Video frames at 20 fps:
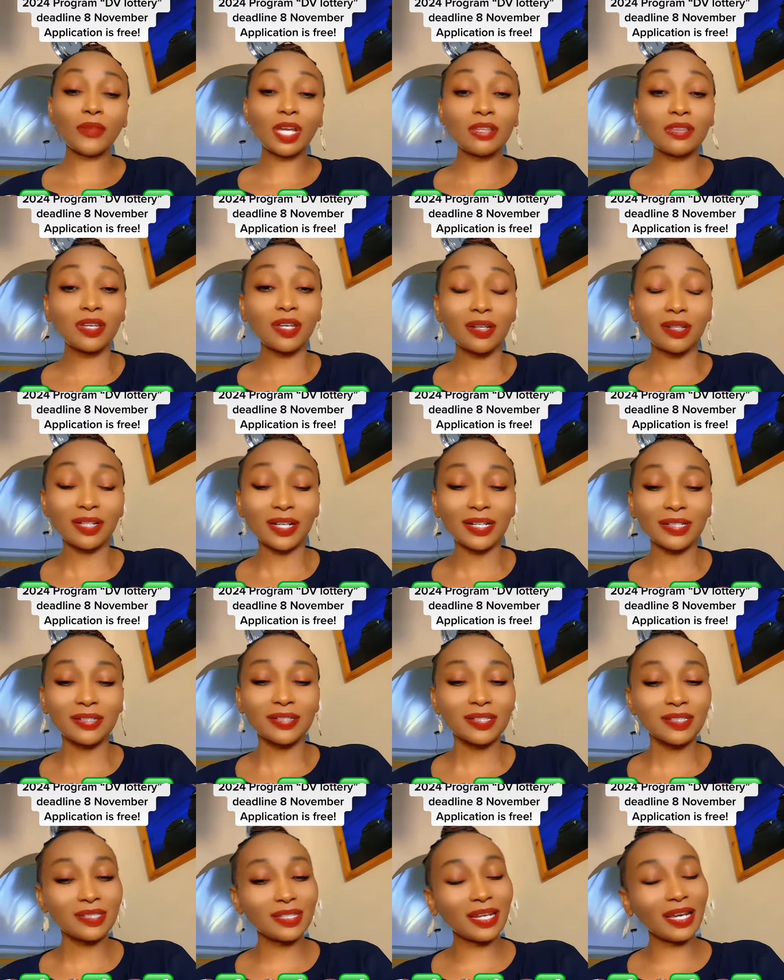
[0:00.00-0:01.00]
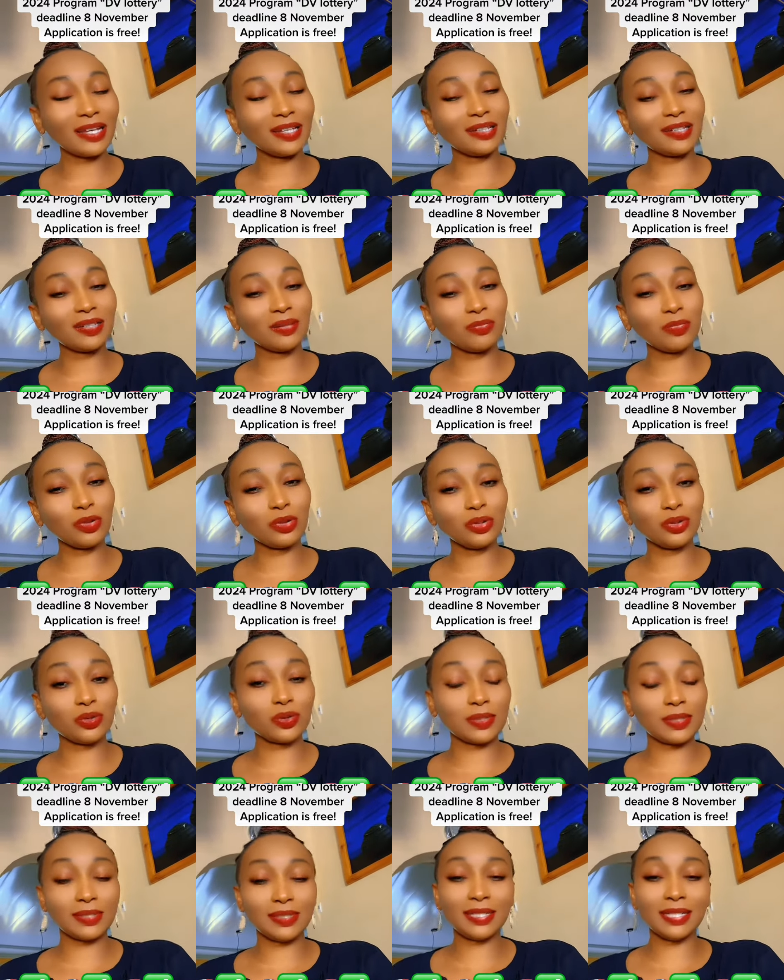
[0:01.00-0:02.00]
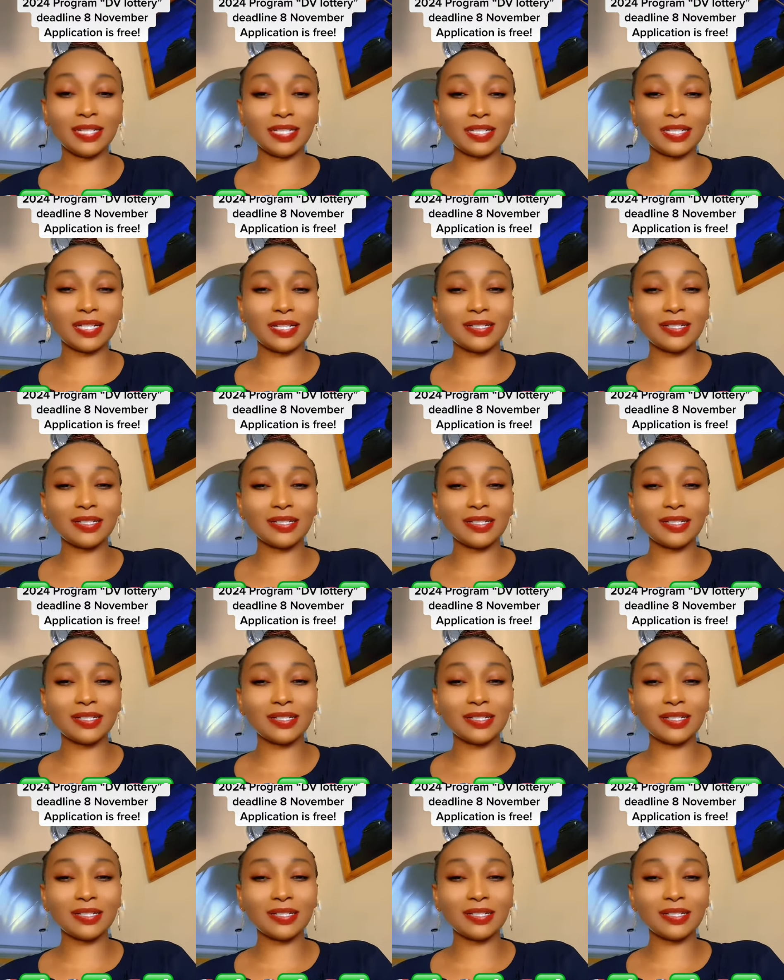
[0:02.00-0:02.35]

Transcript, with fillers: Then countries like uh, New Zealand,